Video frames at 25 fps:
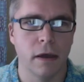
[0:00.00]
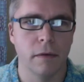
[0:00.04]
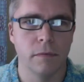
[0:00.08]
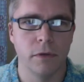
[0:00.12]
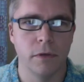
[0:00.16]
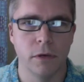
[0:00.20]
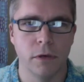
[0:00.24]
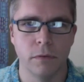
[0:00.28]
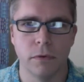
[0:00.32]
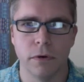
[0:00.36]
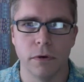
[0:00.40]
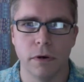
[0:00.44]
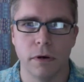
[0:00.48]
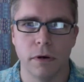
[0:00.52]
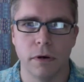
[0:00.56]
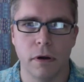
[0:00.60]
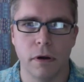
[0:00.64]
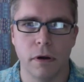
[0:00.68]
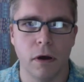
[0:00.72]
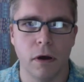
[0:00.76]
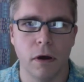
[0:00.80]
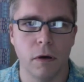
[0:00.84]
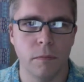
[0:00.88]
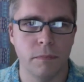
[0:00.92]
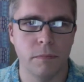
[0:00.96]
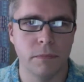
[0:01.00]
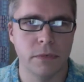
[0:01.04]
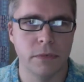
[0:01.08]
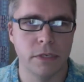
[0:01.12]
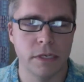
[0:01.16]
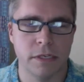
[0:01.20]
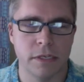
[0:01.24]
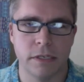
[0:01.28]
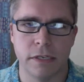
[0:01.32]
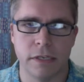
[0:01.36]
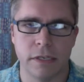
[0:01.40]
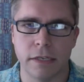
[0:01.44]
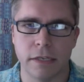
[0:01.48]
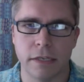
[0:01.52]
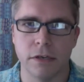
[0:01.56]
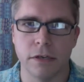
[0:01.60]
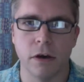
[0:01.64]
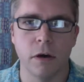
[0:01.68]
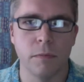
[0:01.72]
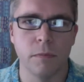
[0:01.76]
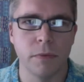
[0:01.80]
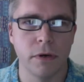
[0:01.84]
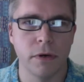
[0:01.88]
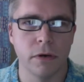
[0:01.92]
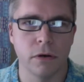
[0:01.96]
You were just set to
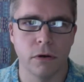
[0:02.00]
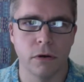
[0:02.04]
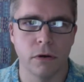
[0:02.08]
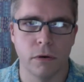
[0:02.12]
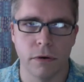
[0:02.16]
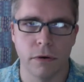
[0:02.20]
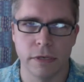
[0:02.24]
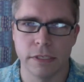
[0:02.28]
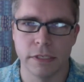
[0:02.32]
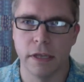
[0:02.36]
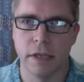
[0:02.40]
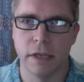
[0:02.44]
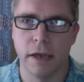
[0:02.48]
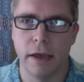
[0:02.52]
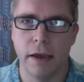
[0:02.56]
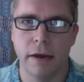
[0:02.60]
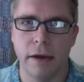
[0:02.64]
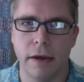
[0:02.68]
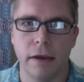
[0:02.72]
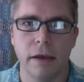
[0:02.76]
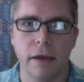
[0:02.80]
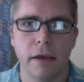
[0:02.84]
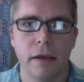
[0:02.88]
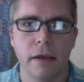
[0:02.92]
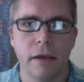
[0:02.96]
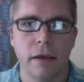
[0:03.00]
open a chorus line,